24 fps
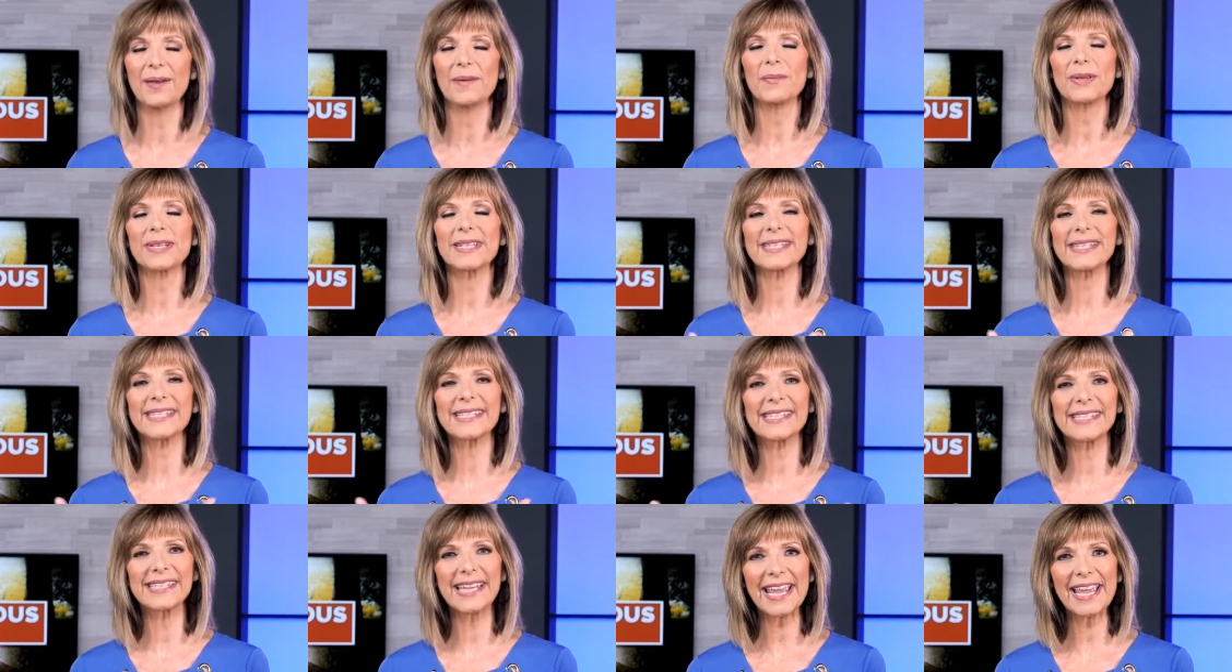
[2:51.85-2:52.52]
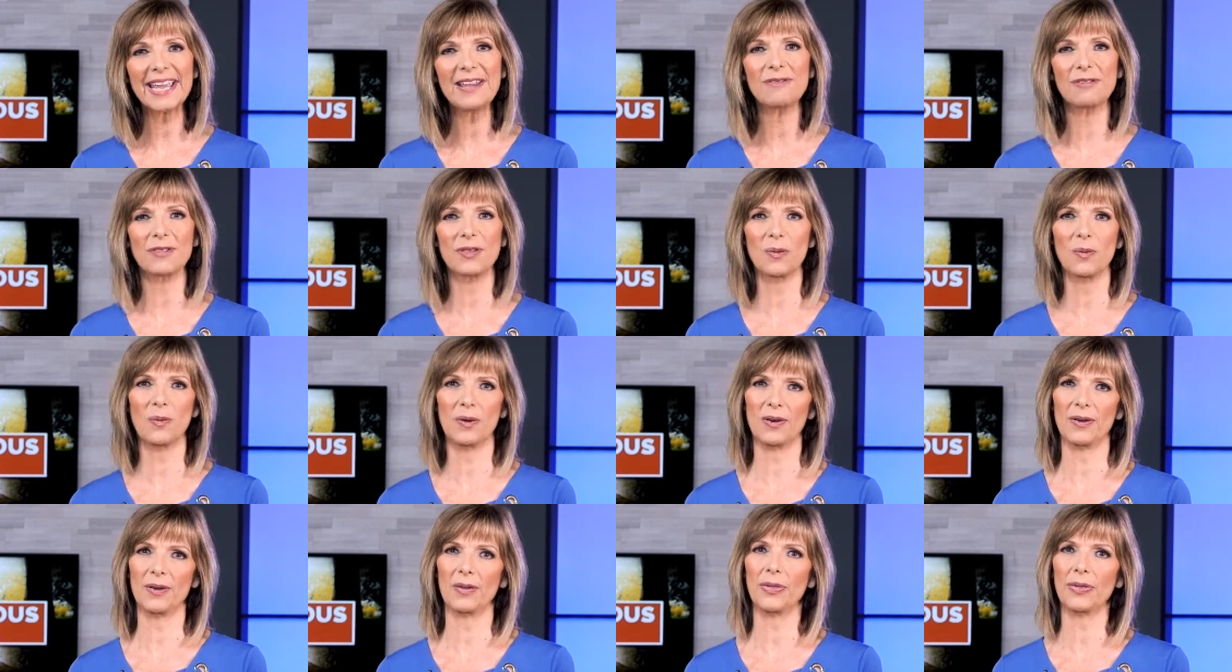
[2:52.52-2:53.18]
but to save the
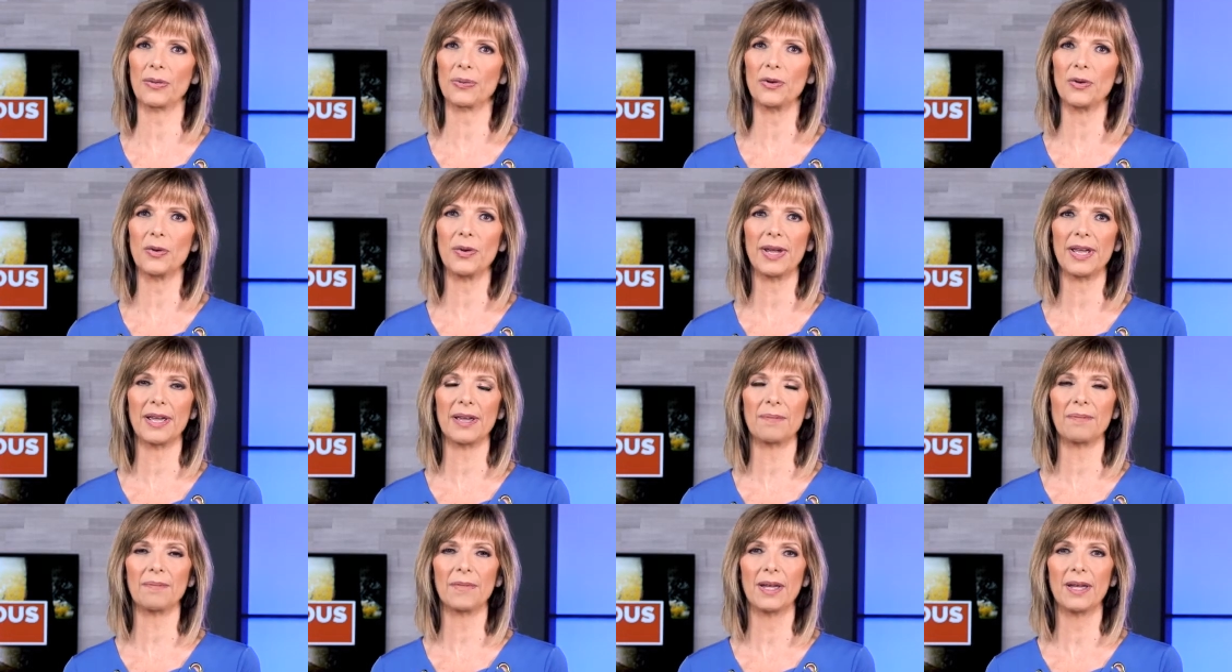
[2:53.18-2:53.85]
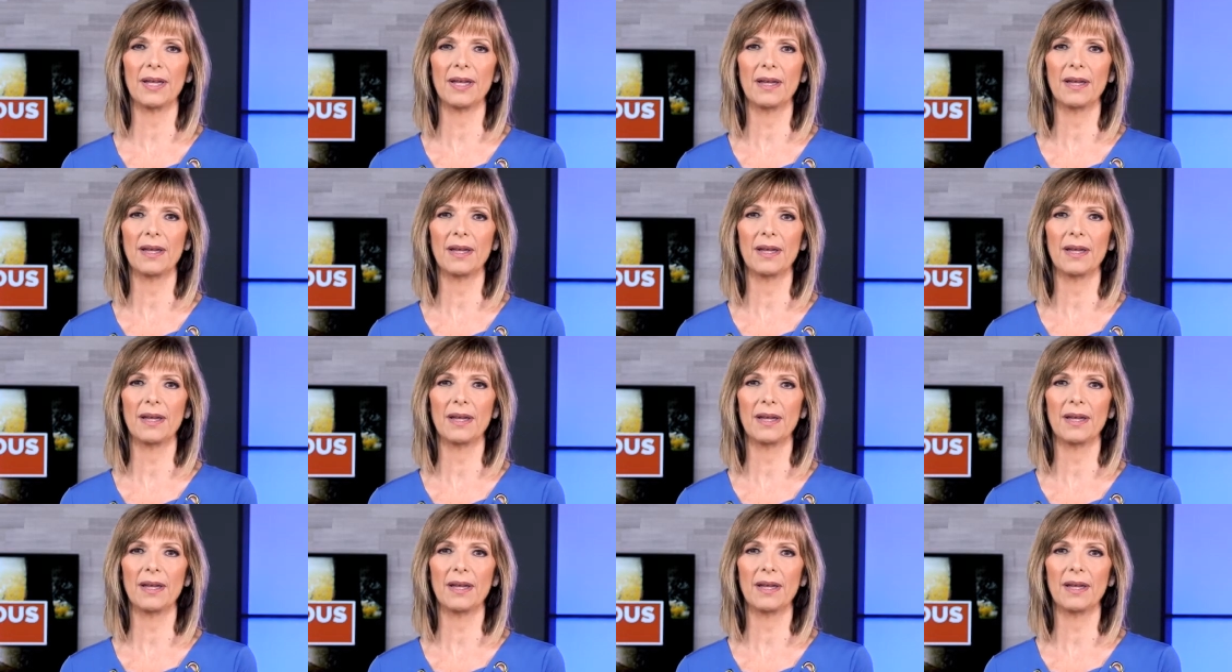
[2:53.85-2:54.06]
world through him."